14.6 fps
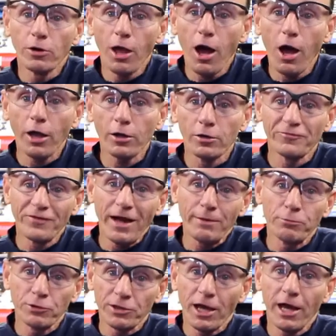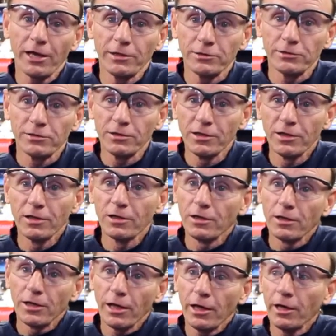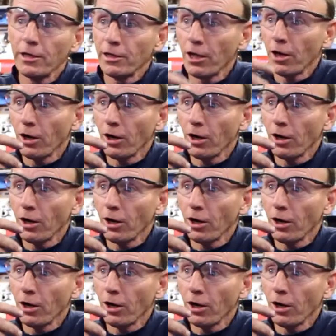a lot of fabricating, and